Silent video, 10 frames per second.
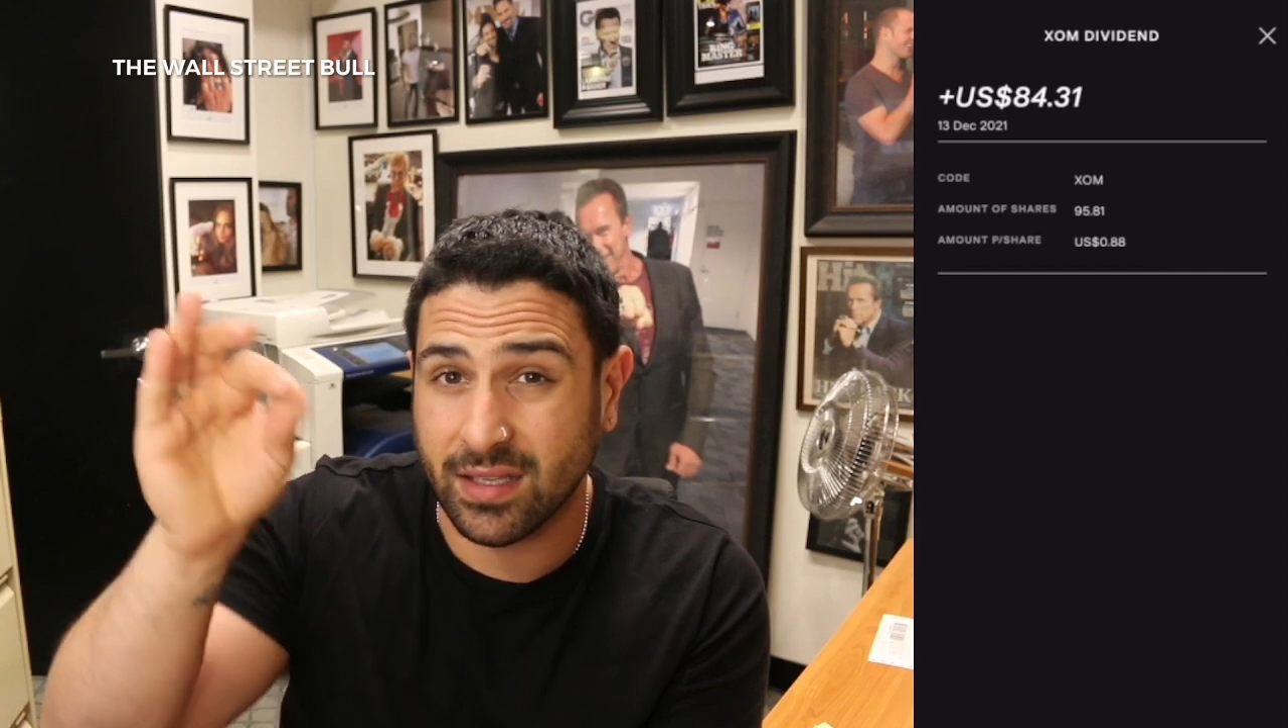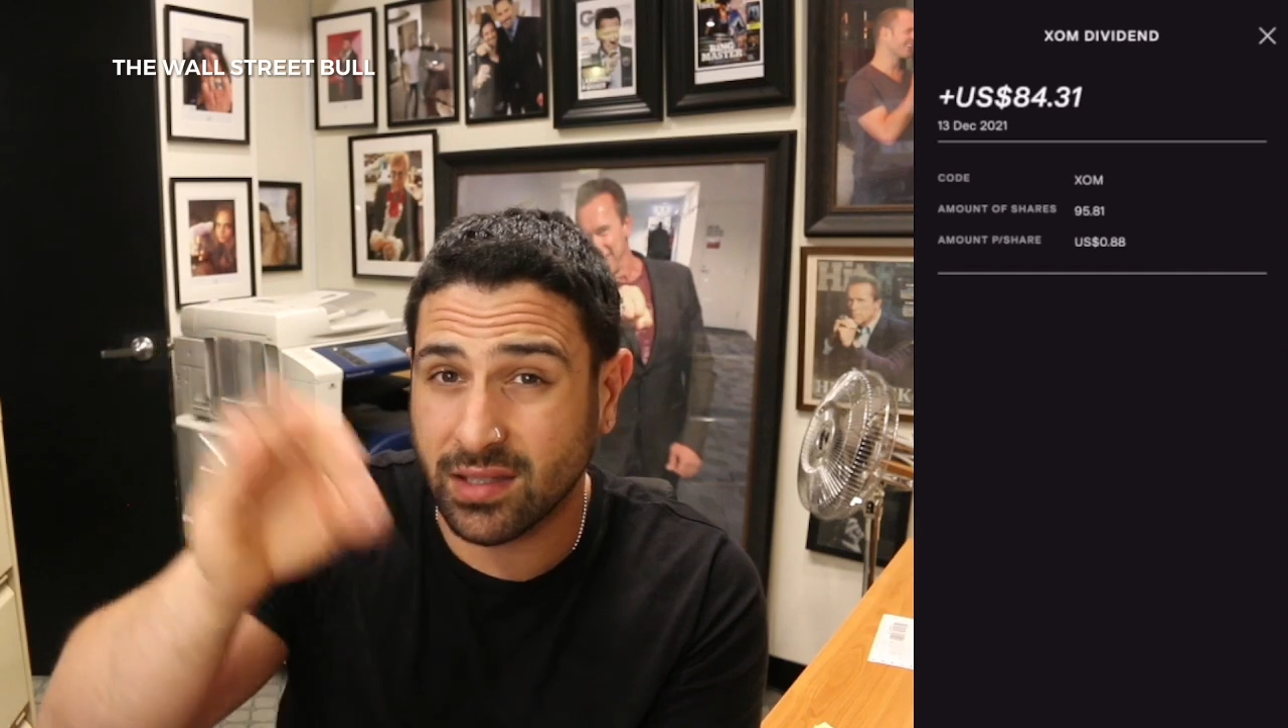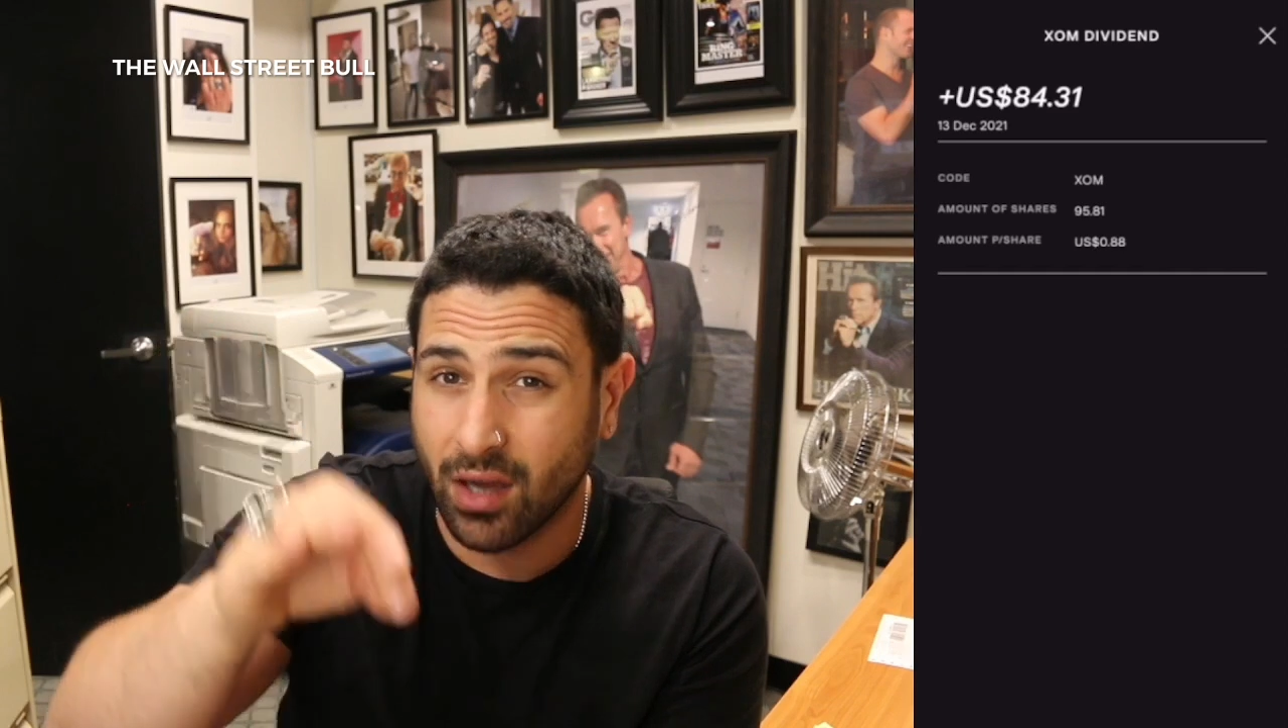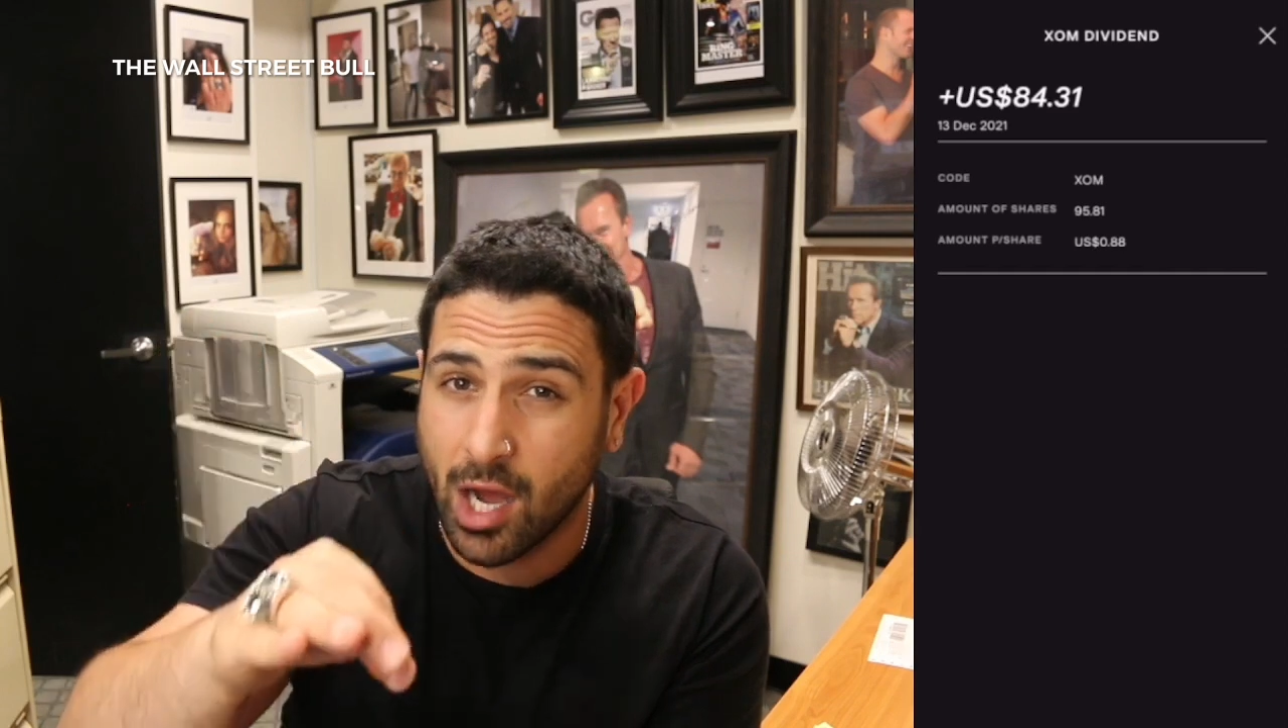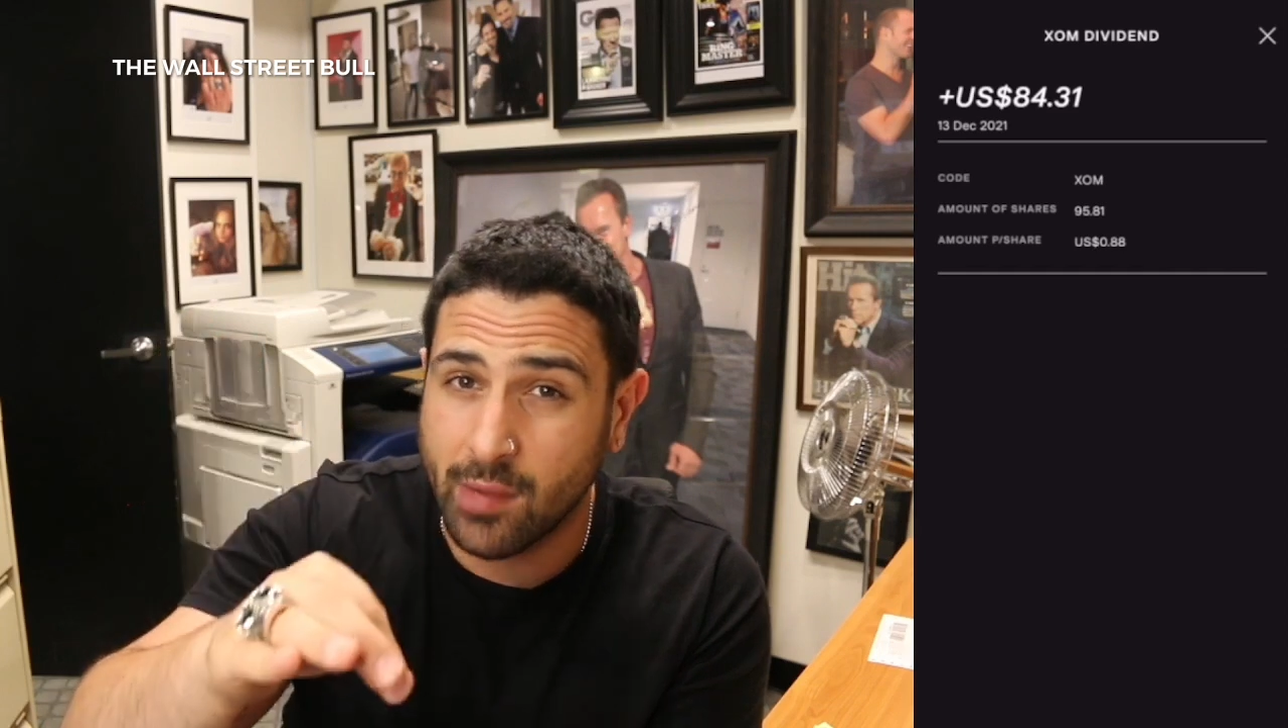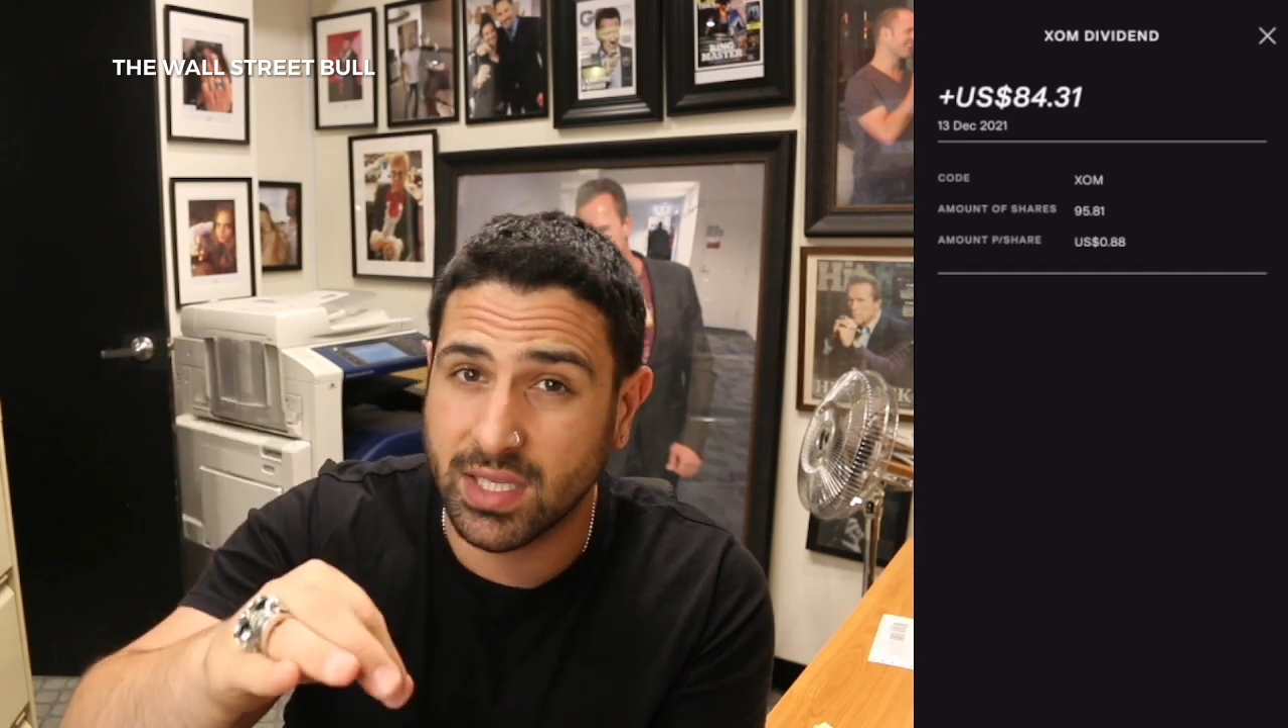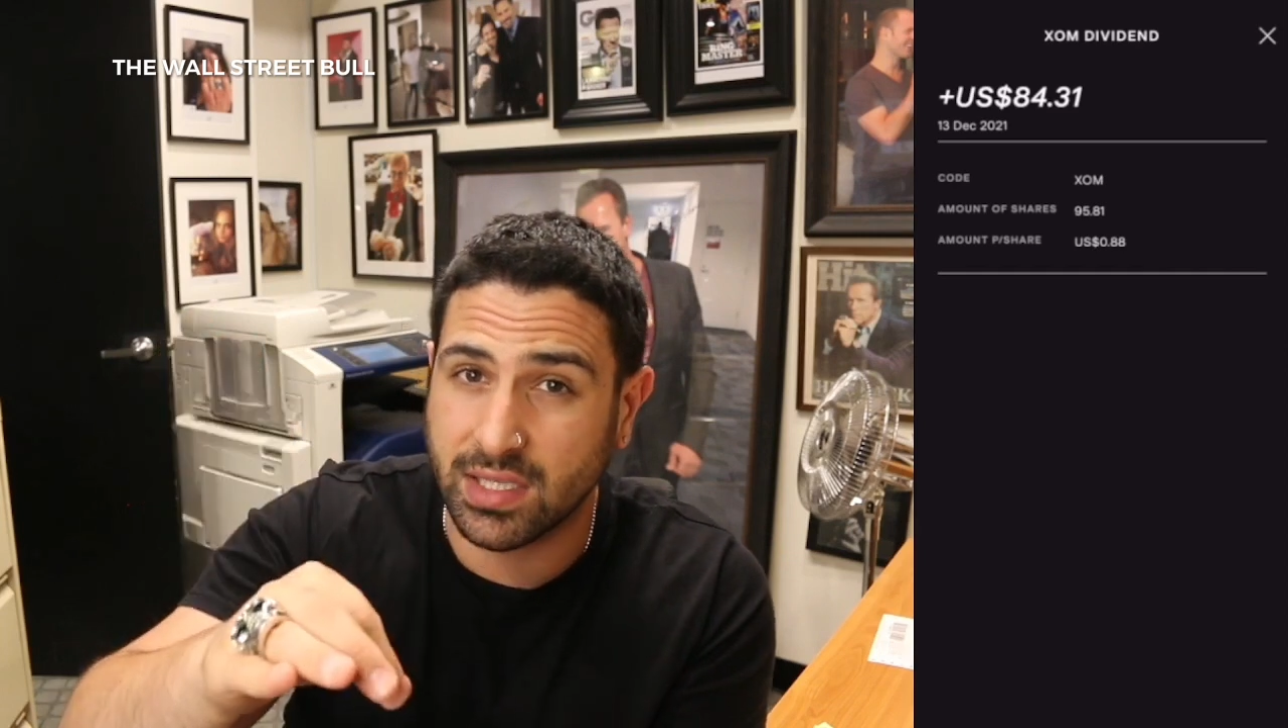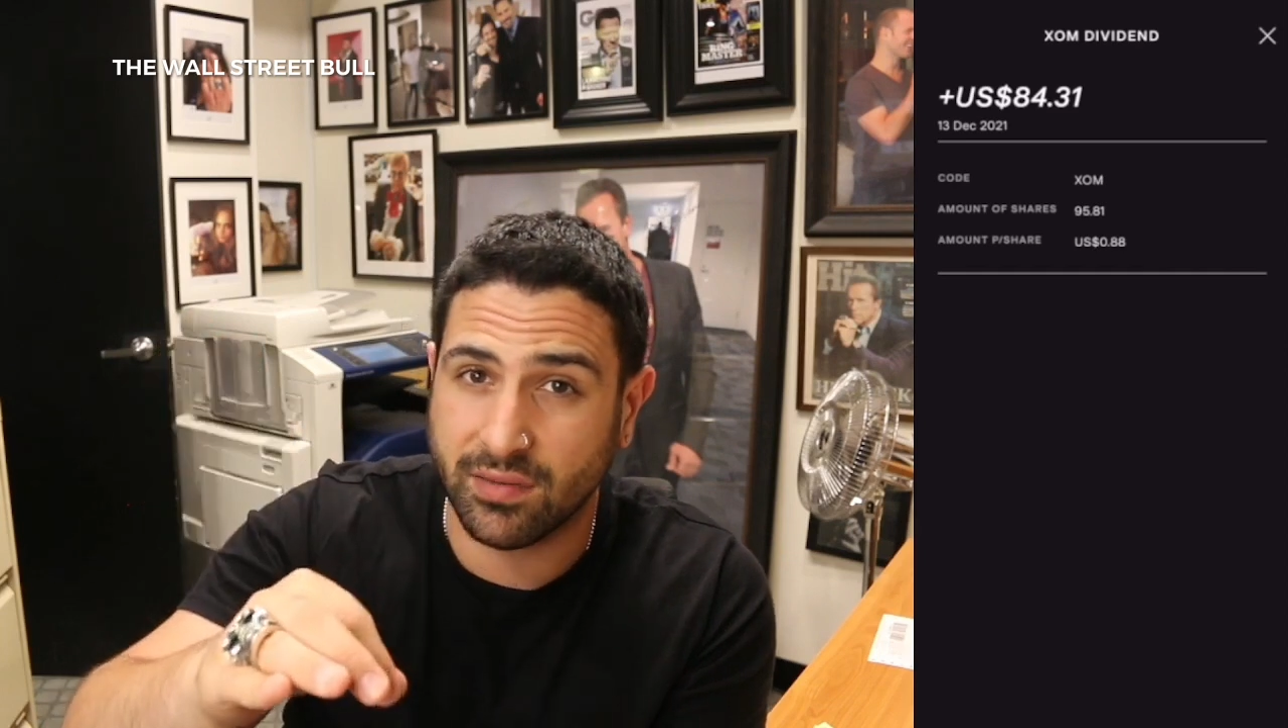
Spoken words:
the time of the